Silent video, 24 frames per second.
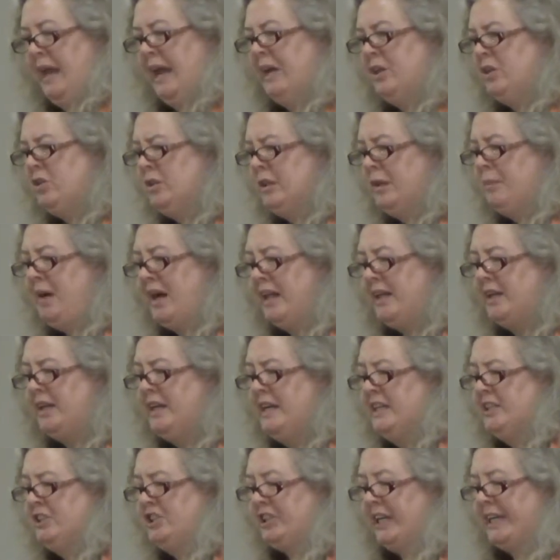Angulimala
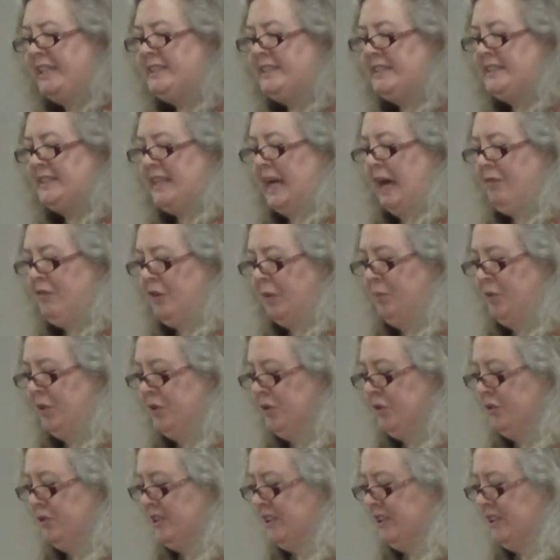chases after Buddha,